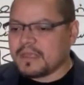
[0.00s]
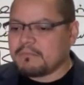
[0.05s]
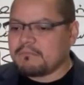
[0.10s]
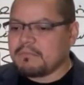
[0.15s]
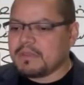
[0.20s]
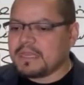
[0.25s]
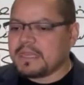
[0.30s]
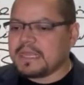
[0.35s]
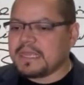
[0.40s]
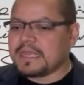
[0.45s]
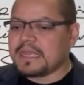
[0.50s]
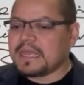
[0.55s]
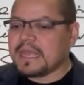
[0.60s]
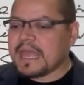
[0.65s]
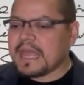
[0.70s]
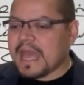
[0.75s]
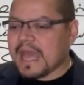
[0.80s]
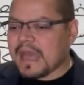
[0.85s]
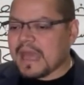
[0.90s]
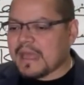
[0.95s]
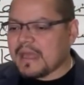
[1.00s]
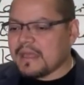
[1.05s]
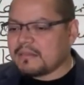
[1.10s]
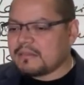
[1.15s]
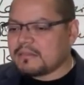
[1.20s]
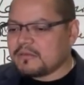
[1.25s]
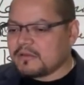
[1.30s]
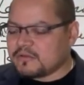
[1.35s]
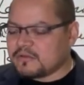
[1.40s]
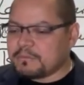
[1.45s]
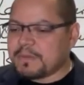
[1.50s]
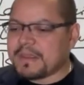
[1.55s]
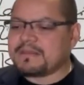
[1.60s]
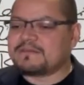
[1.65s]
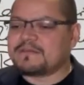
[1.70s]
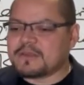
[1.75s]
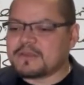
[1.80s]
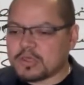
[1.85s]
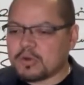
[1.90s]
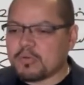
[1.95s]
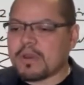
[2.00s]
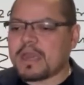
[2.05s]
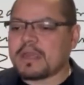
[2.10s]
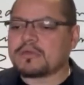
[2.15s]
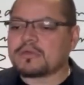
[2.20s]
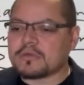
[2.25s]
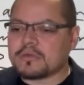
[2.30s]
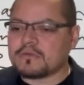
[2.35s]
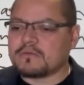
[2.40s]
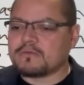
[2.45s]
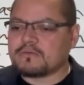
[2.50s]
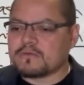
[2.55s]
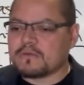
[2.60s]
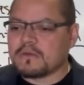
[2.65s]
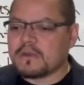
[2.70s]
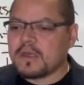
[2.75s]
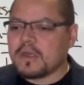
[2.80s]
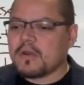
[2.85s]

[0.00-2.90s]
Meaning there's been situations